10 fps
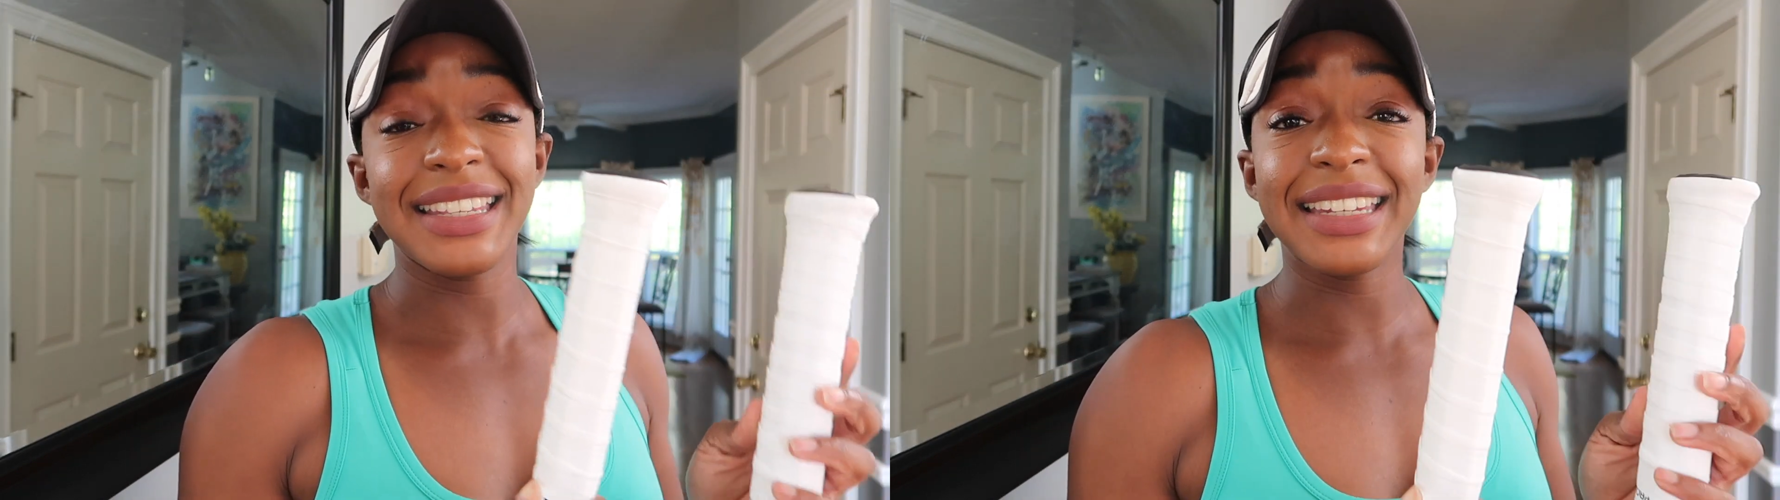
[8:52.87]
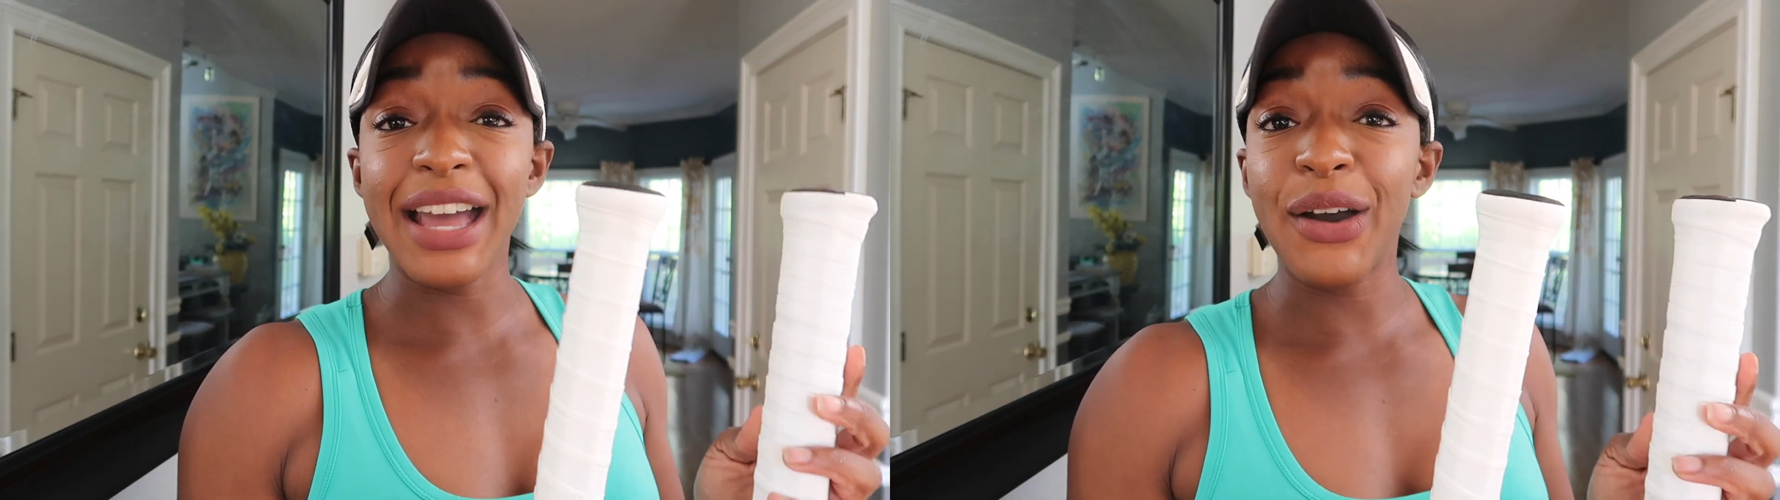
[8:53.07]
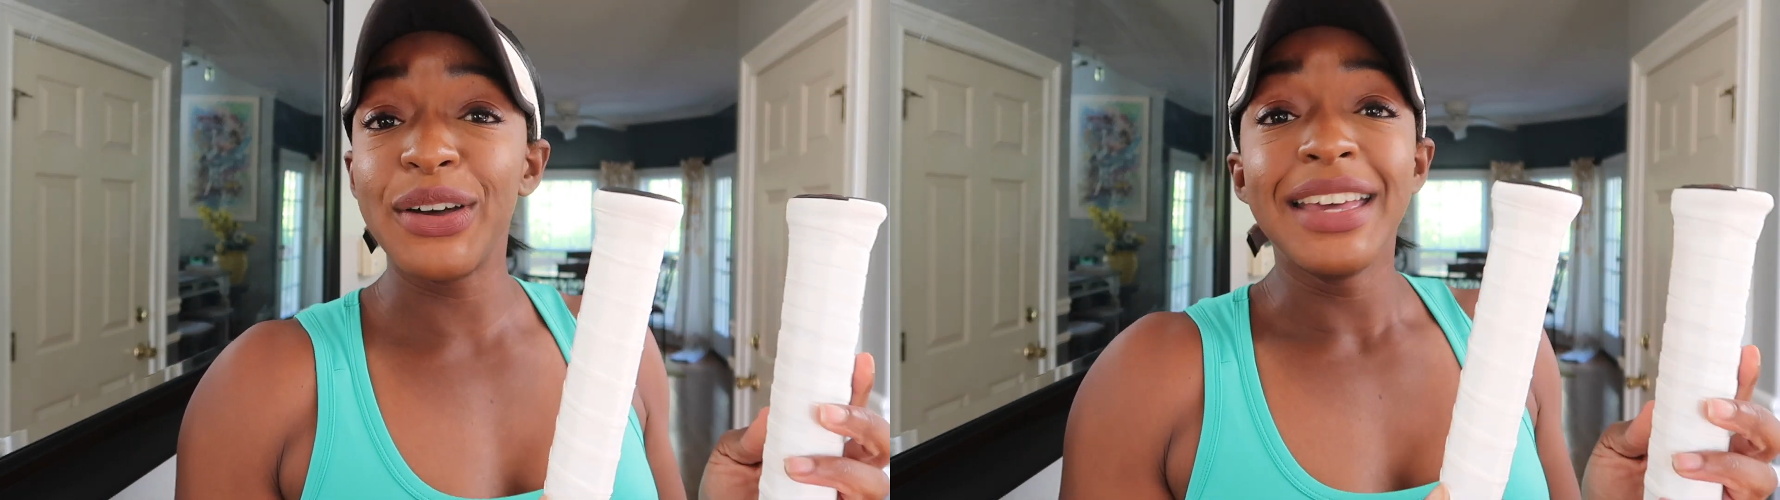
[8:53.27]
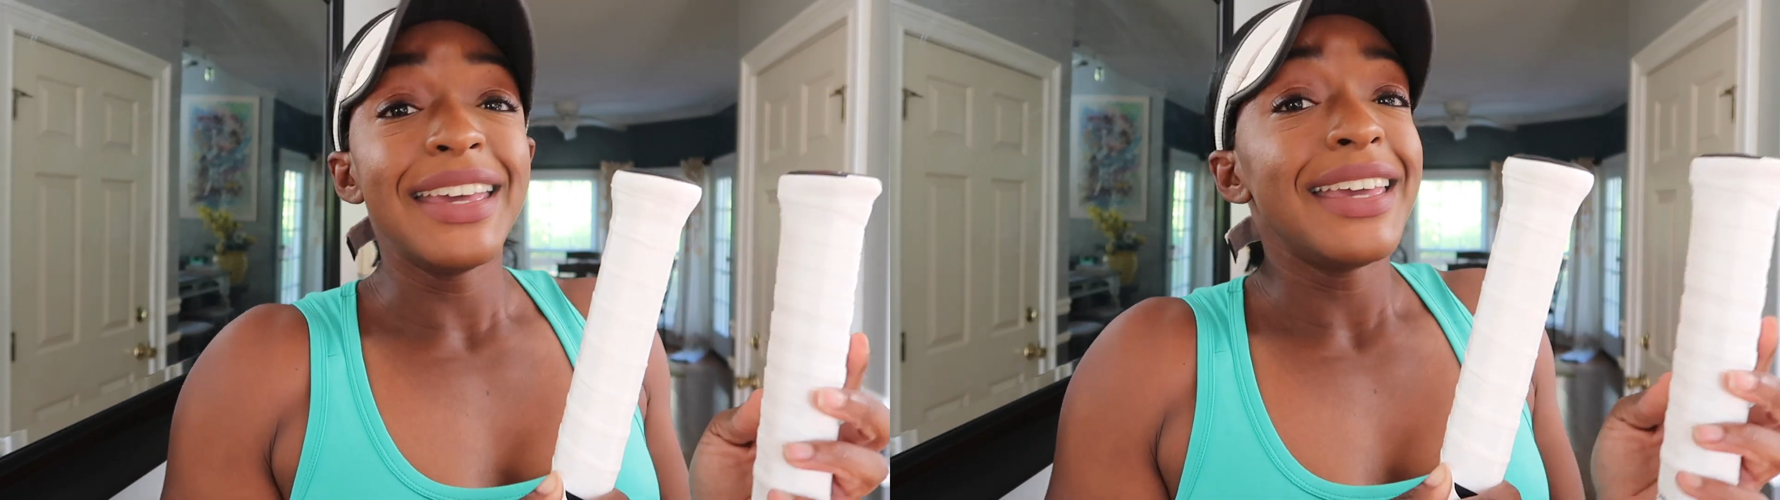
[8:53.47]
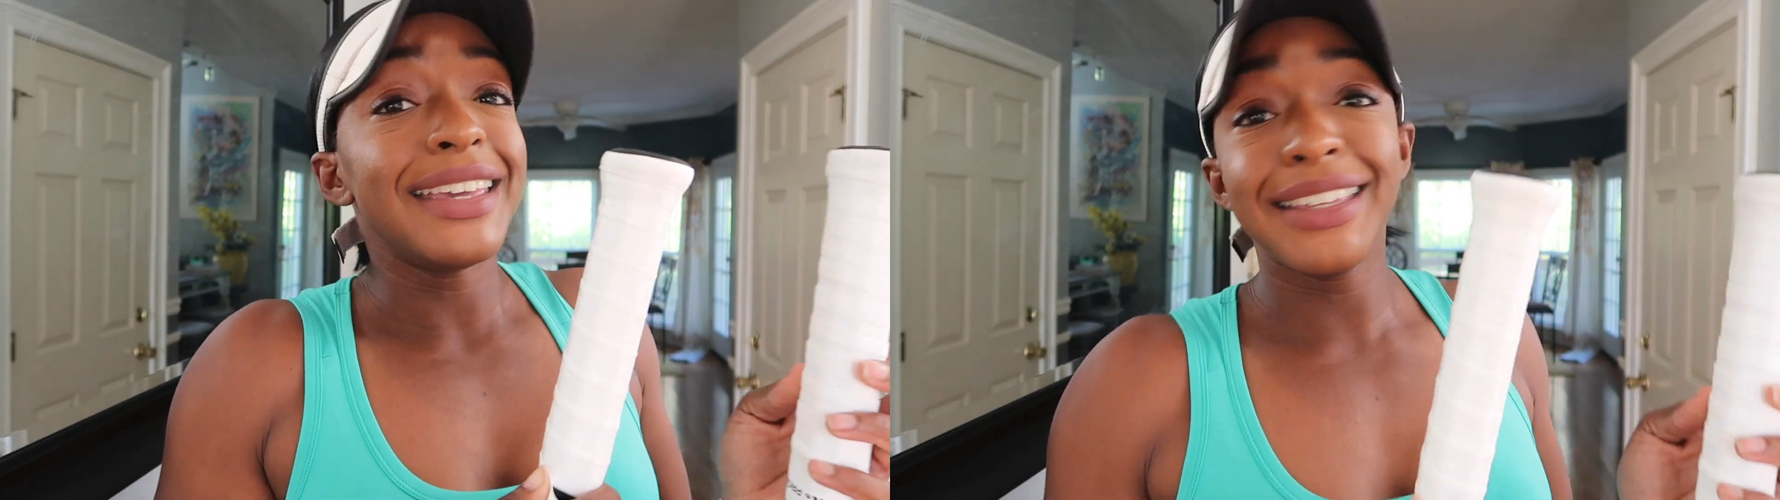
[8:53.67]
Now,
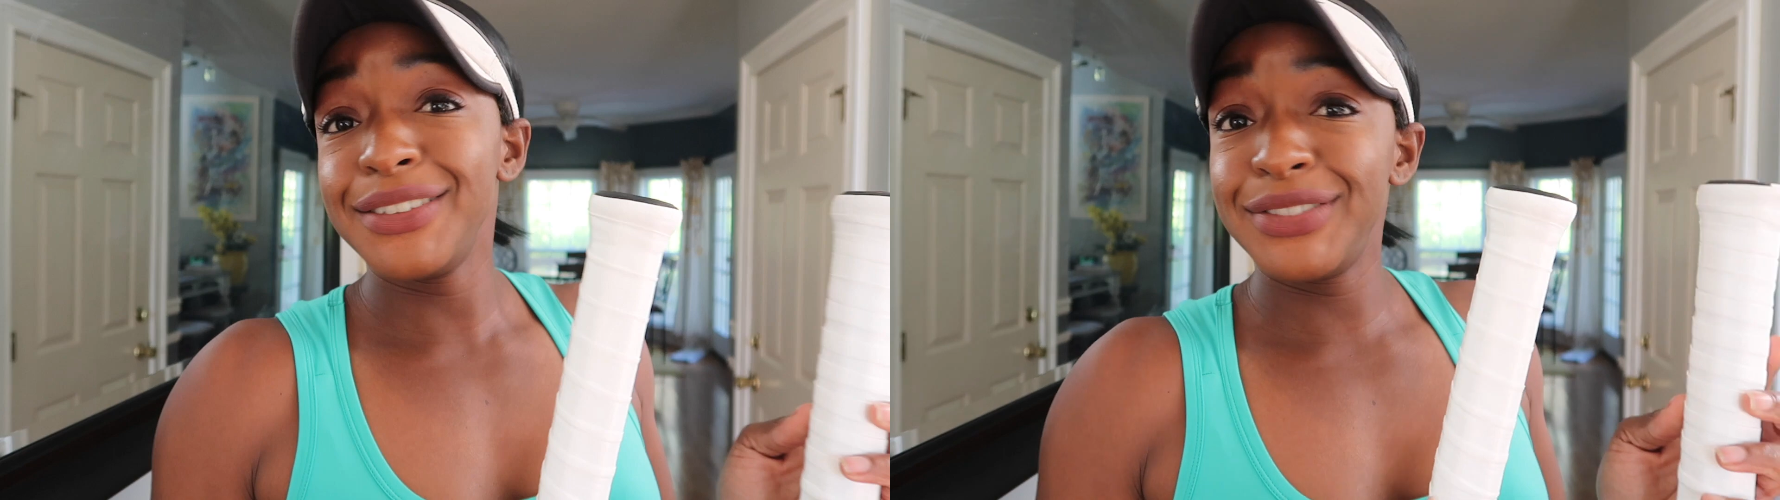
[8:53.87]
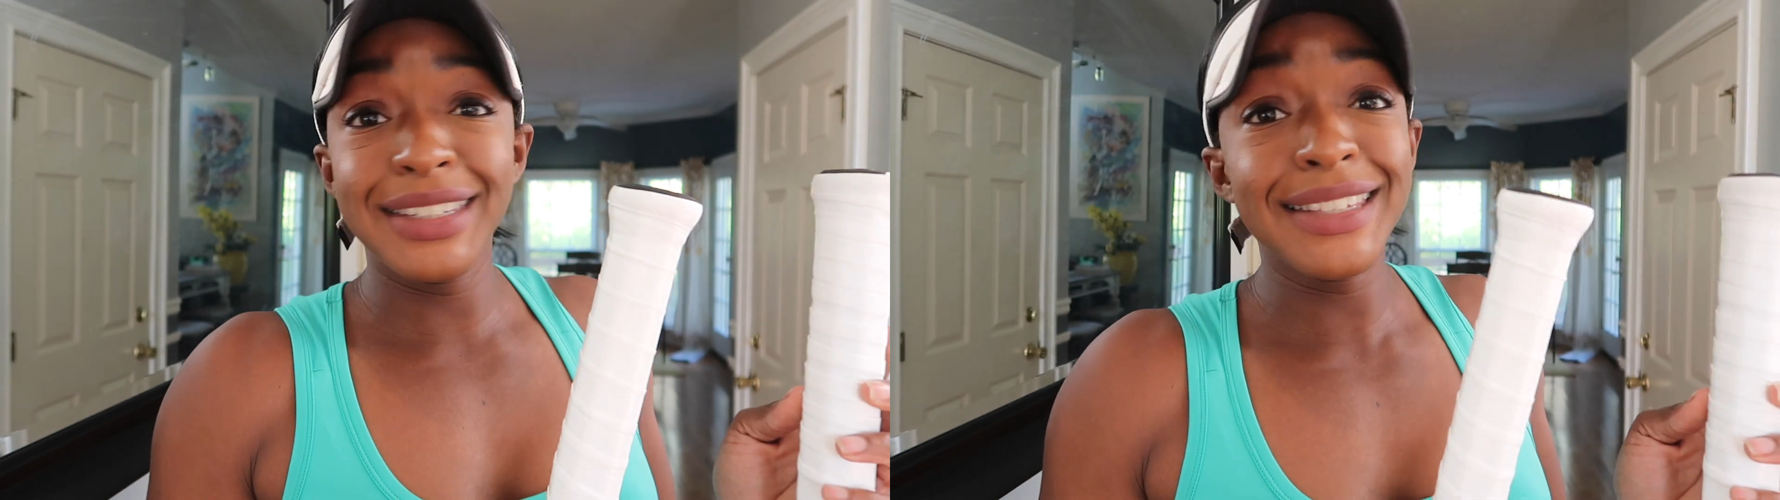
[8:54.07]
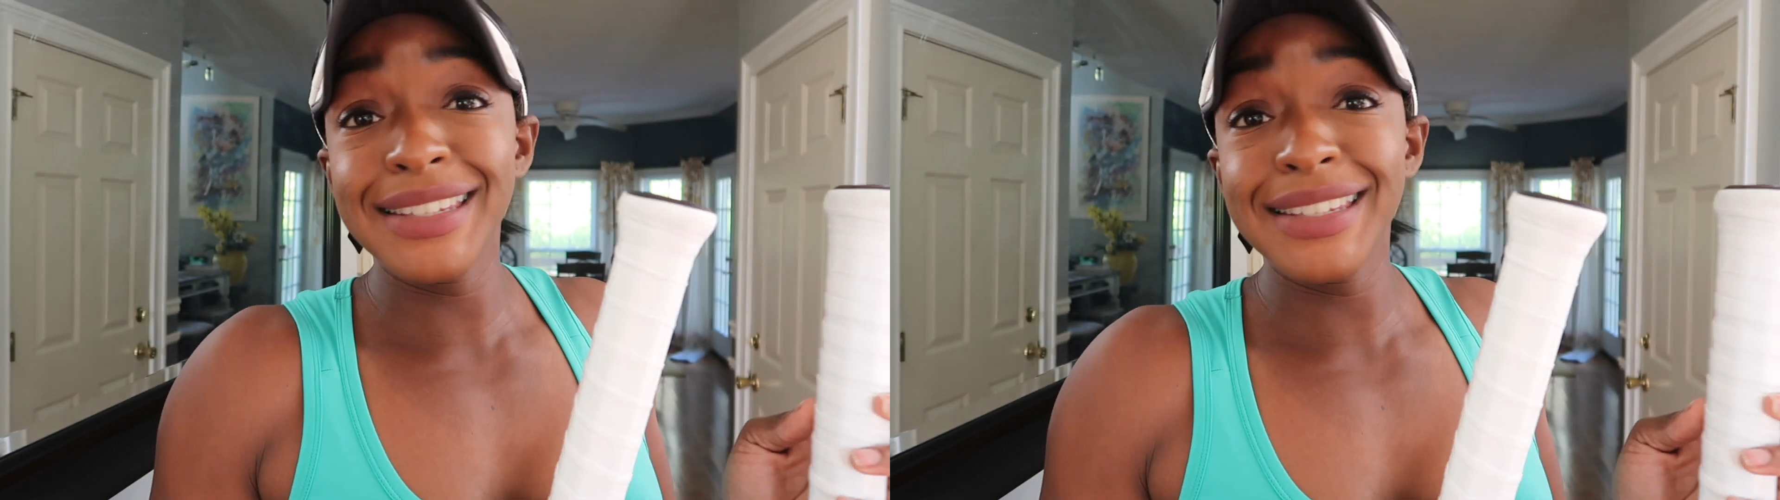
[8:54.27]
if this